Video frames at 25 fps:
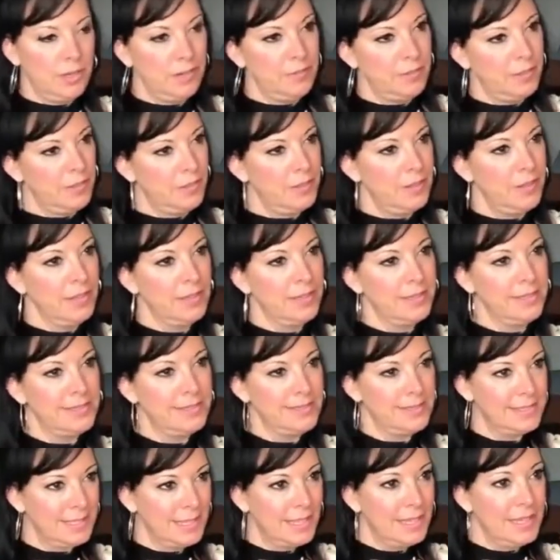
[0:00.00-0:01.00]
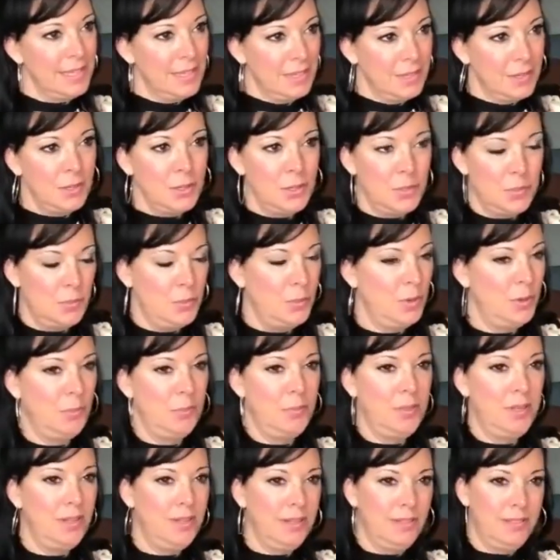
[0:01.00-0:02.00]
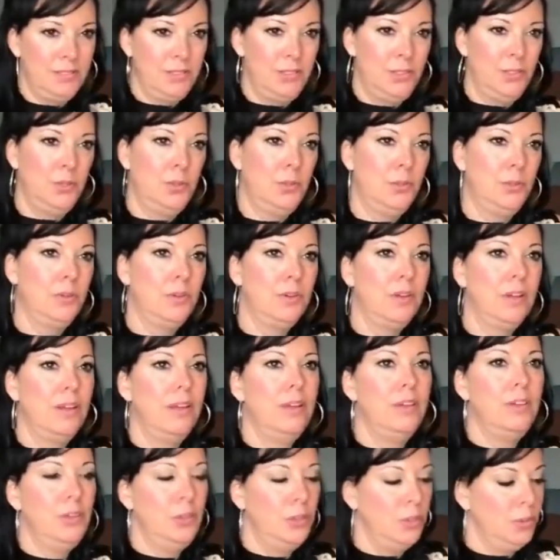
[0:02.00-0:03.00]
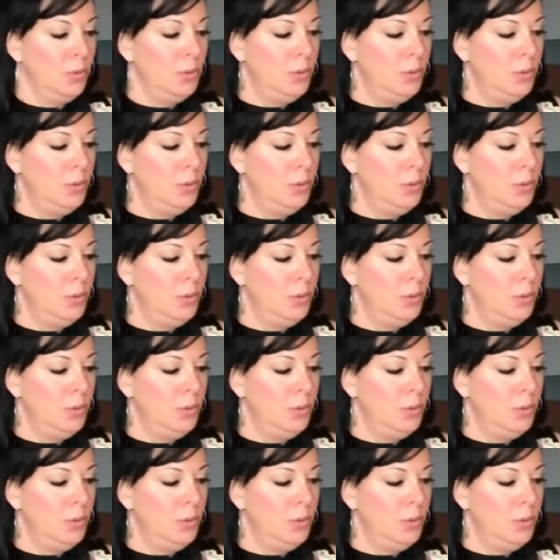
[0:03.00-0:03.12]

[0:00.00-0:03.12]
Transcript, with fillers: Everything compartmentalized. is compartmentalized.